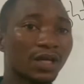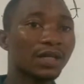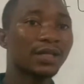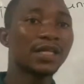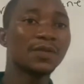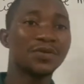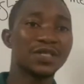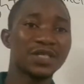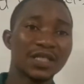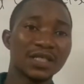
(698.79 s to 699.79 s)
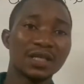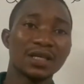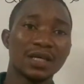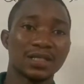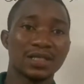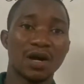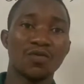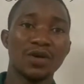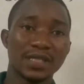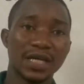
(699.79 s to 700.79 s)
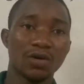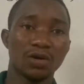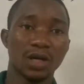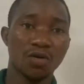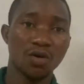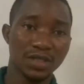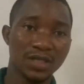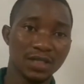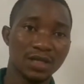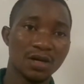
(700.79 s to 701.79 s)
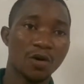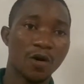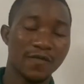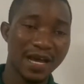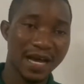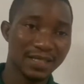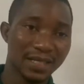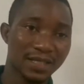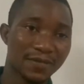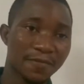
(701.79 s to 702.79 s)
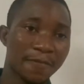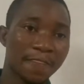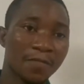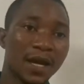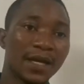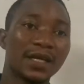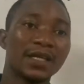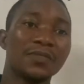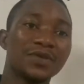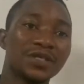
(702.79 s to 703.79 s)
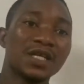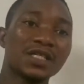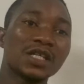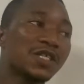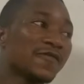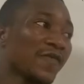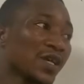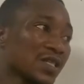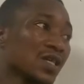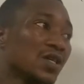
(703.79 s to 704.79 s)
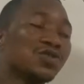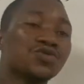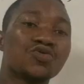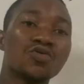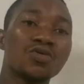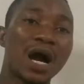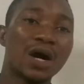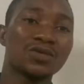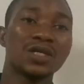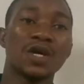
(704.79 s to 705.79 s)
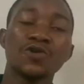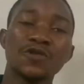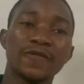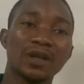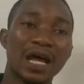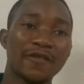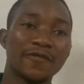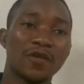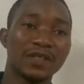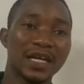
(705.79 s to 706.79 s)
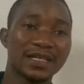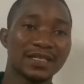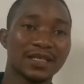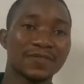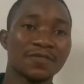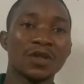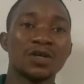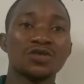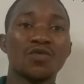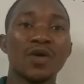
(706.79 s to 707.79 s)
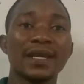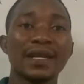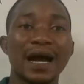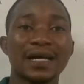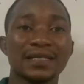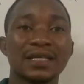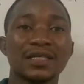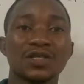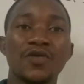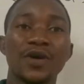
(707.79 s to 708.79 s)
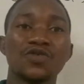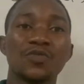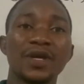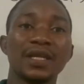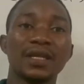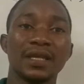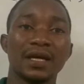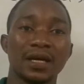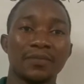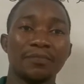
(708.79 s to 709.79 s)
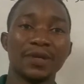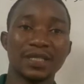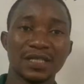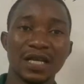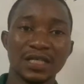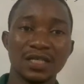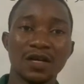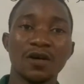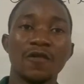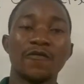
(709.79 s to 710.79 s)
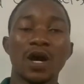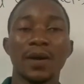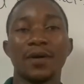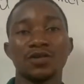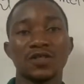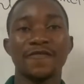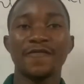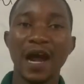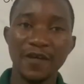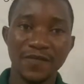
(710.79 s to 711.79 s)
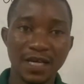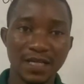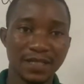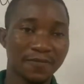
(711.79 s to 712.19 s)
the depreciation is calculated on the cost of the asset, and the depreciation is fixed throughout the useful life of the asset. So when the asset is going to be in the business for about 5 years,